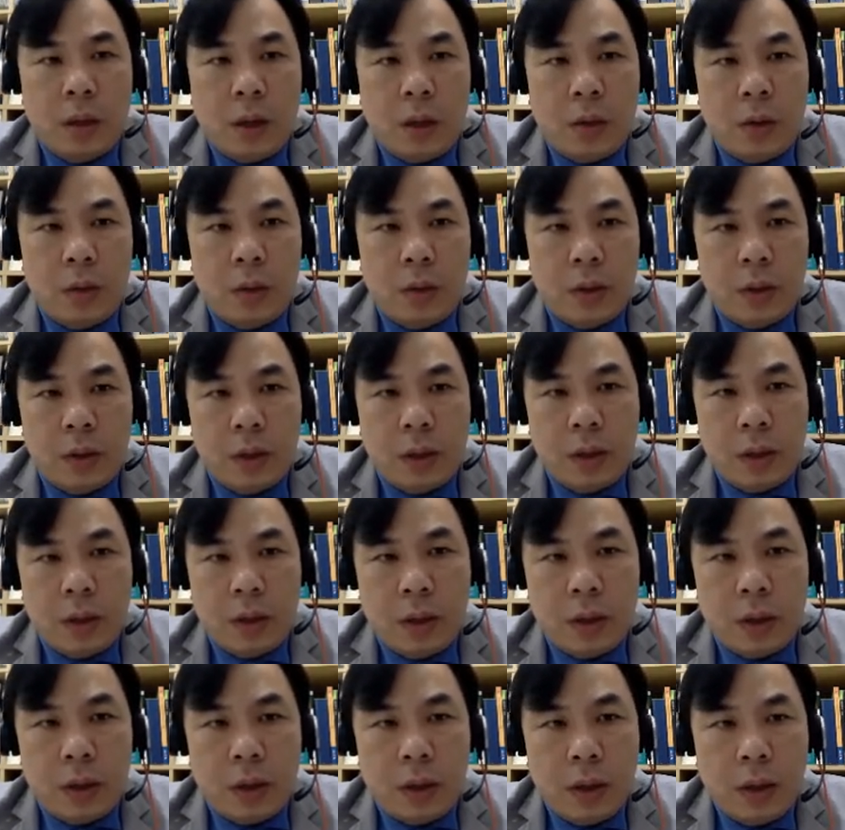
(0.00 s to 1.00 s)
I would say
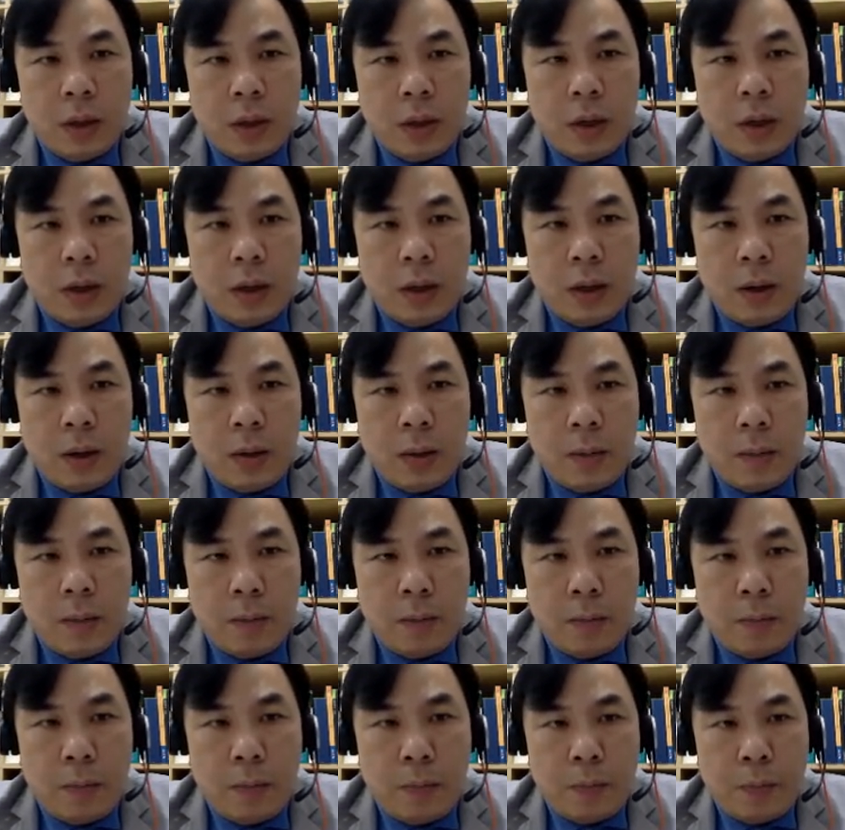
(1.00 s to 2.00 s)
that
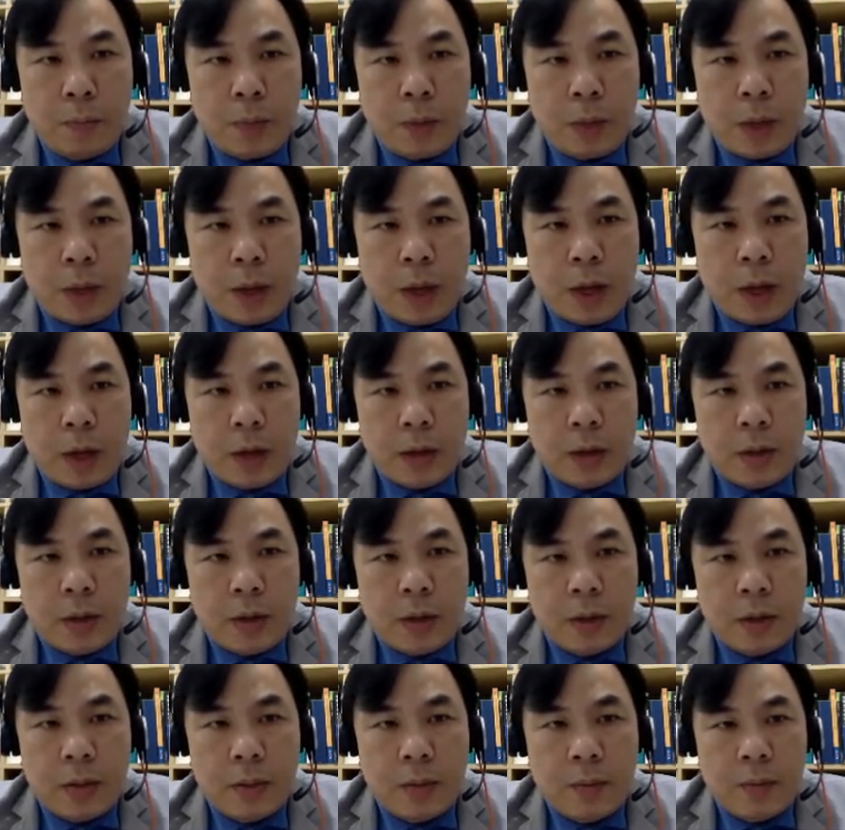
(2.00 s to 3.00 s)
um,
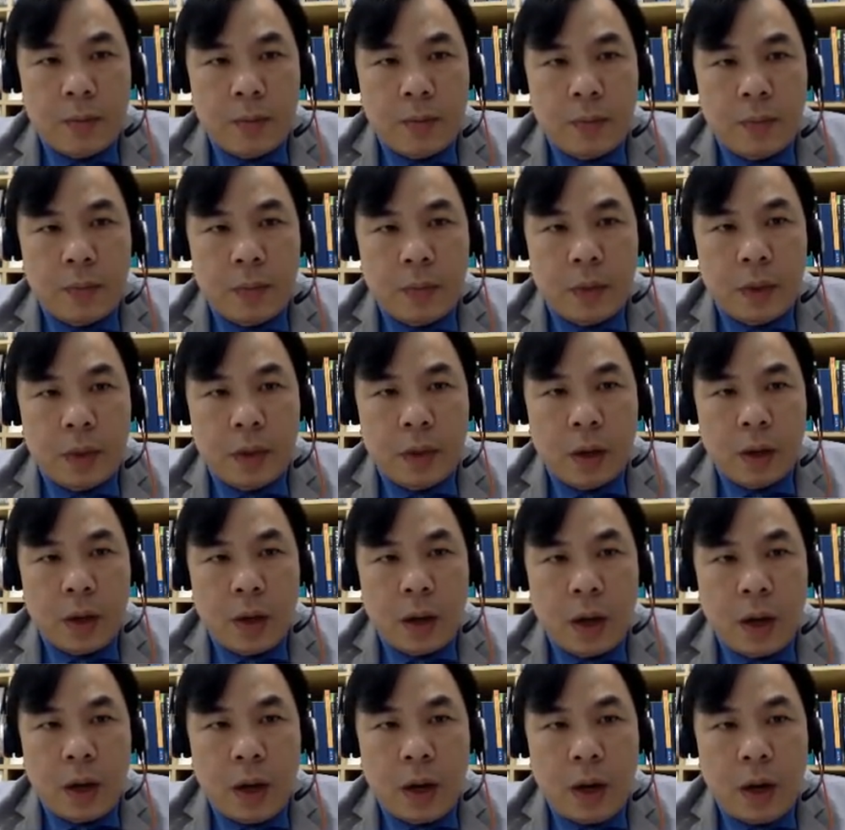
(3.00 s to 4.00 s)
x
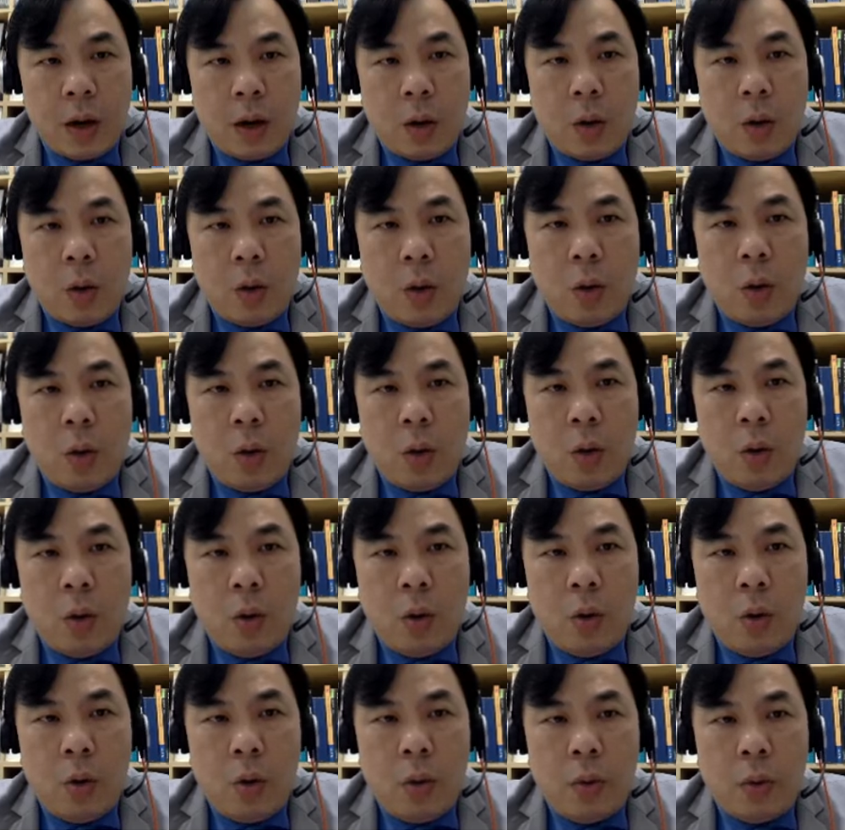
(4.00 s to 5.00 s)
are all
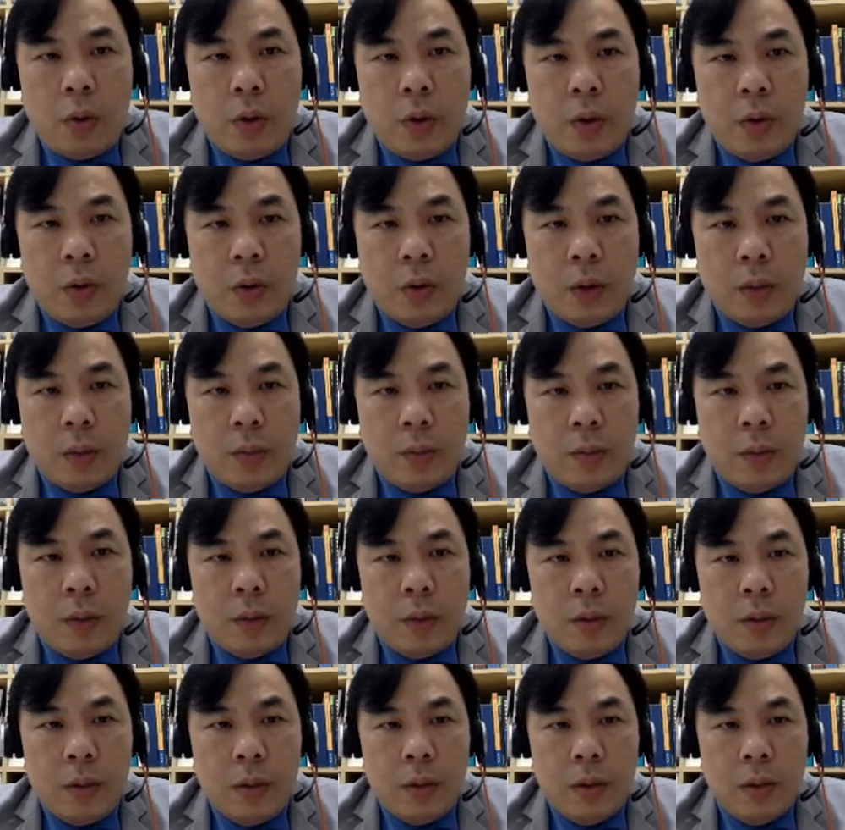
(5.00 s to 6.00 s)
real
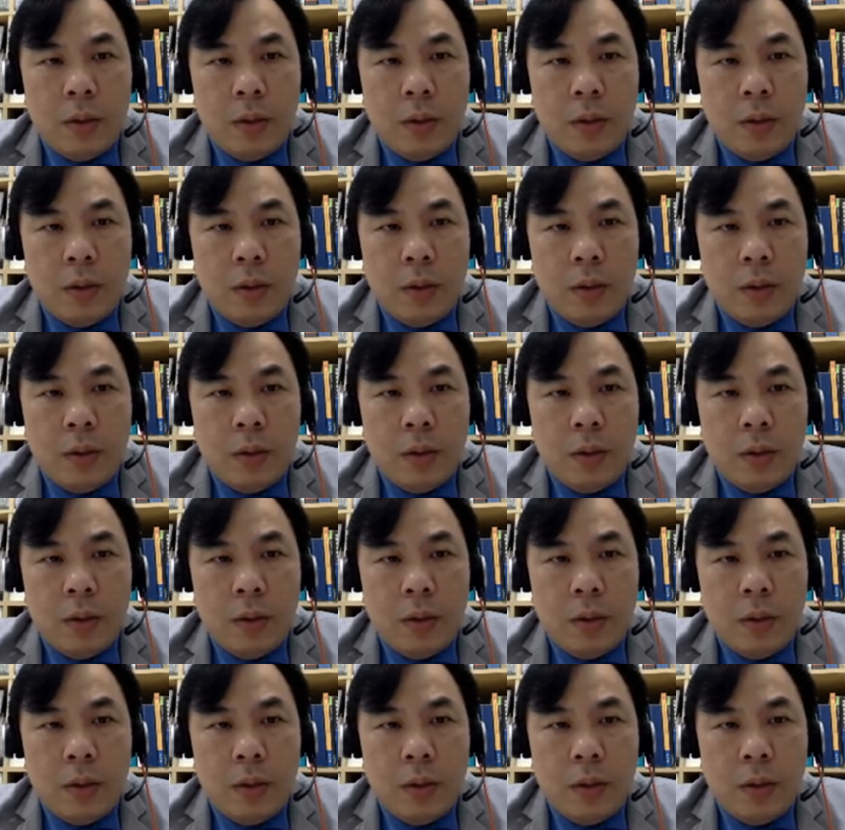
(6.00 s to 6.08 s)
numbers,